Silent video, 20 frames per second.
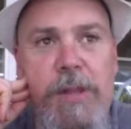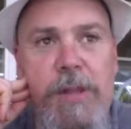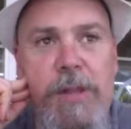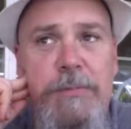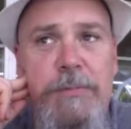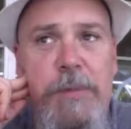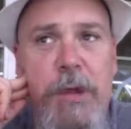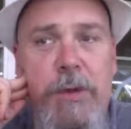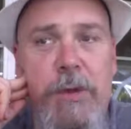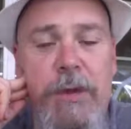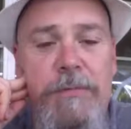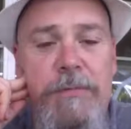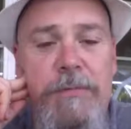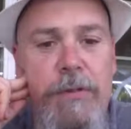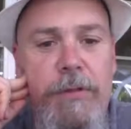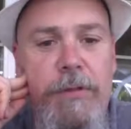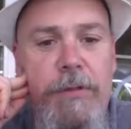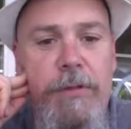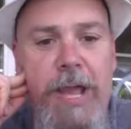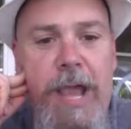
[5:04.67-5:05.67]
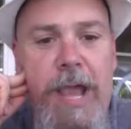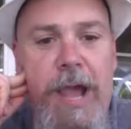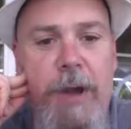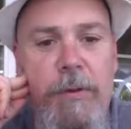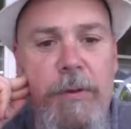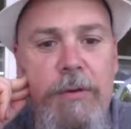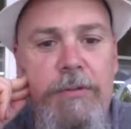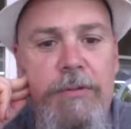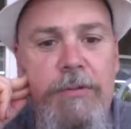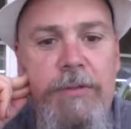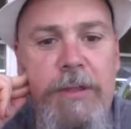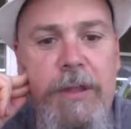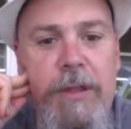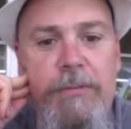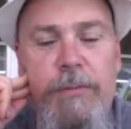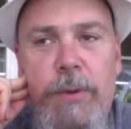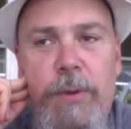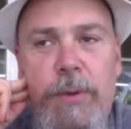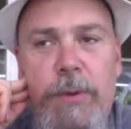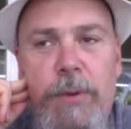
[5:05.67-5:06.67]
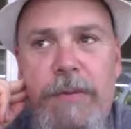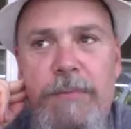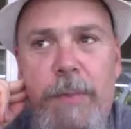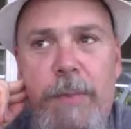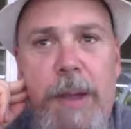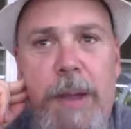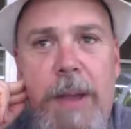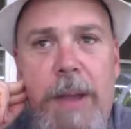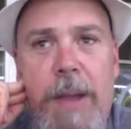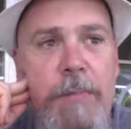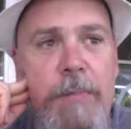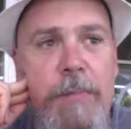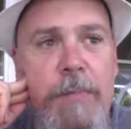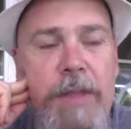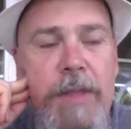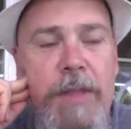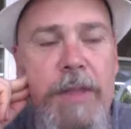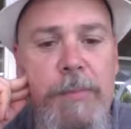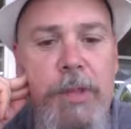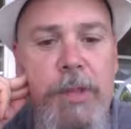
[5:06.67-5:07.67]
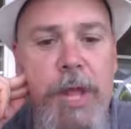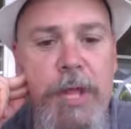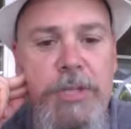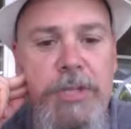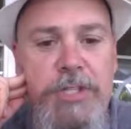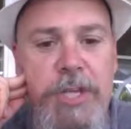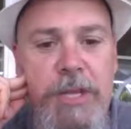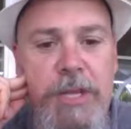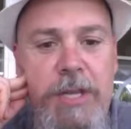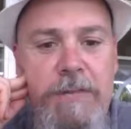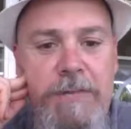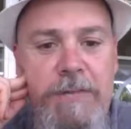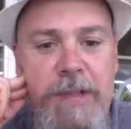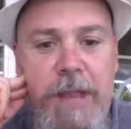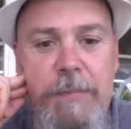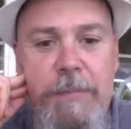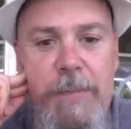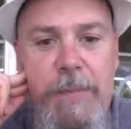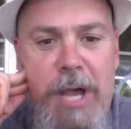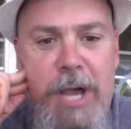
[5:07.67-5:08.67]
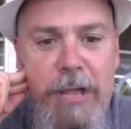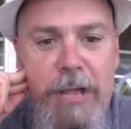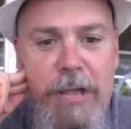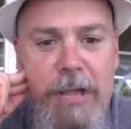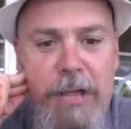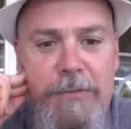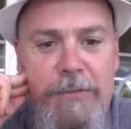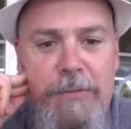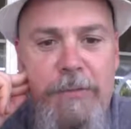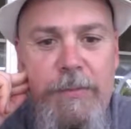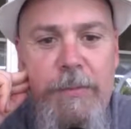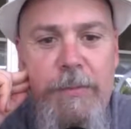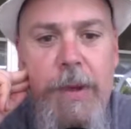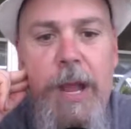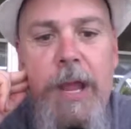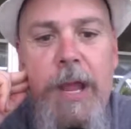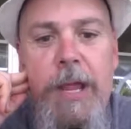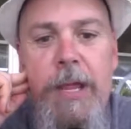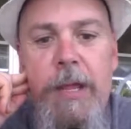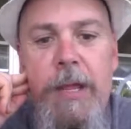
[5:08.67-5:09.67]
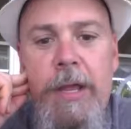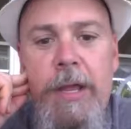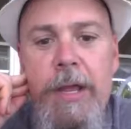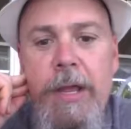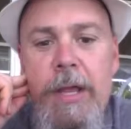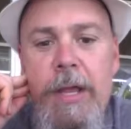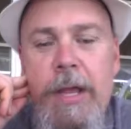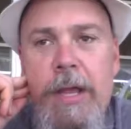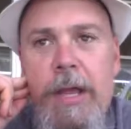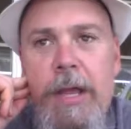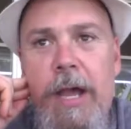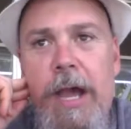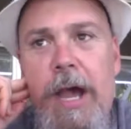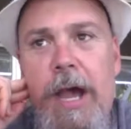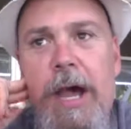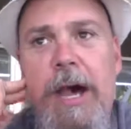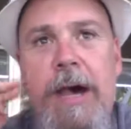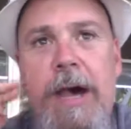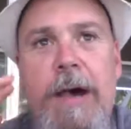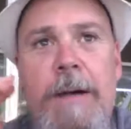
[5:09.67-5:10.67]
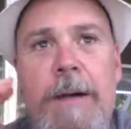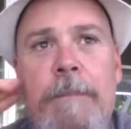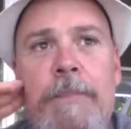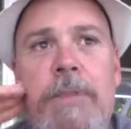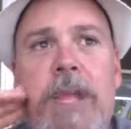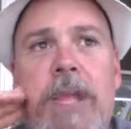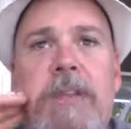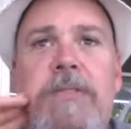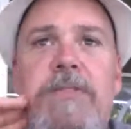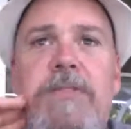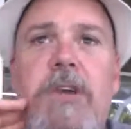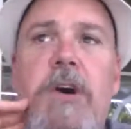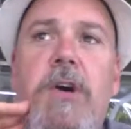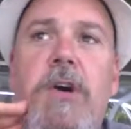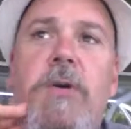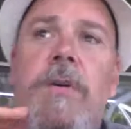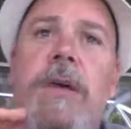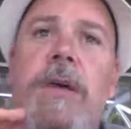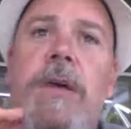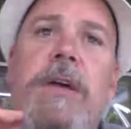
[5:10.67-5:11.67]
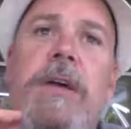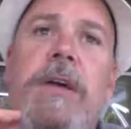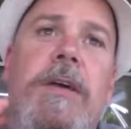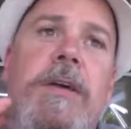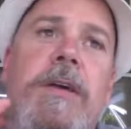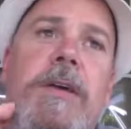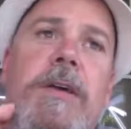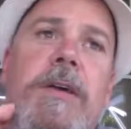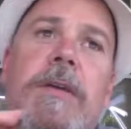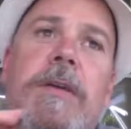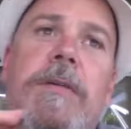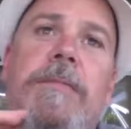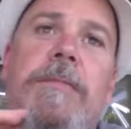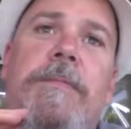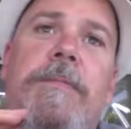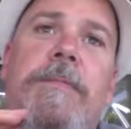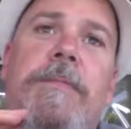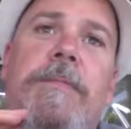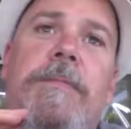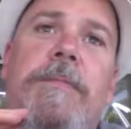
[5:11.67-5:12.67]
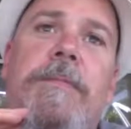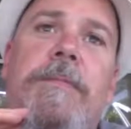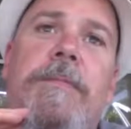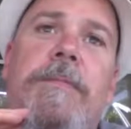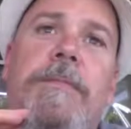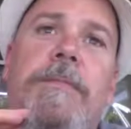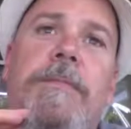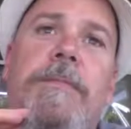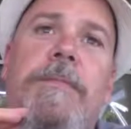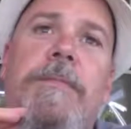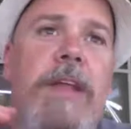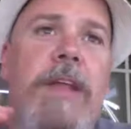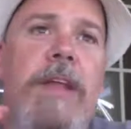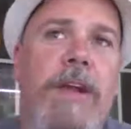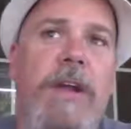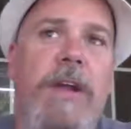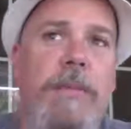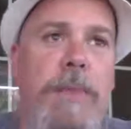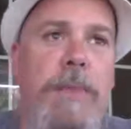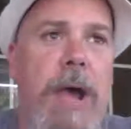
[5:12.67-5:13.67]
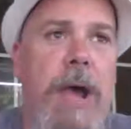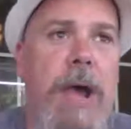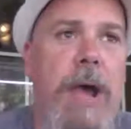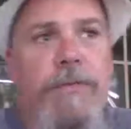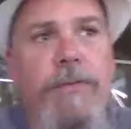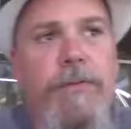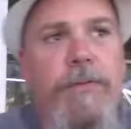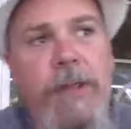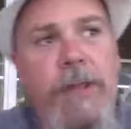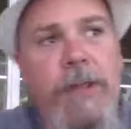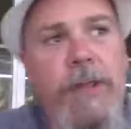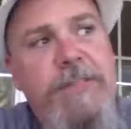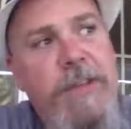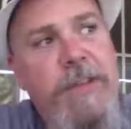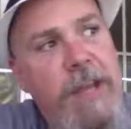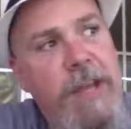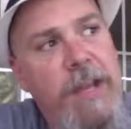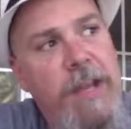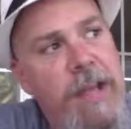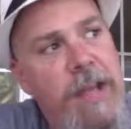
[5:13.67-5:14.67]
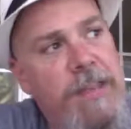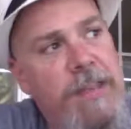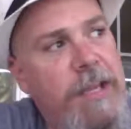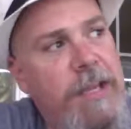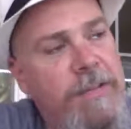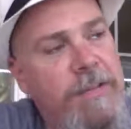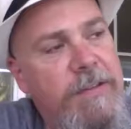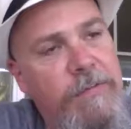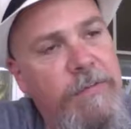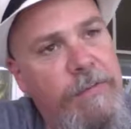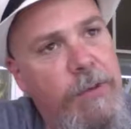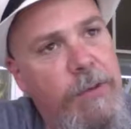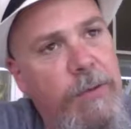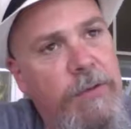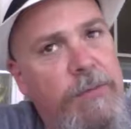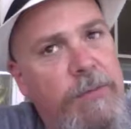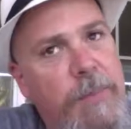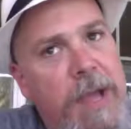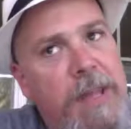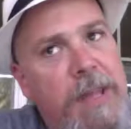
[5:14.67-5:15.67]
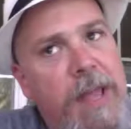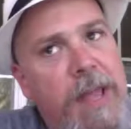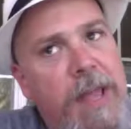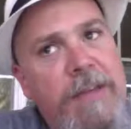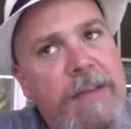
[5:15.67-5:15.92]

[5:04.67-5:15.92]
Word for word: blowing for three hours if we if my mom brought them lunch and ten bucks, right? Um, and so, you know, that's a very powerful lesson, and I think it's influenced my life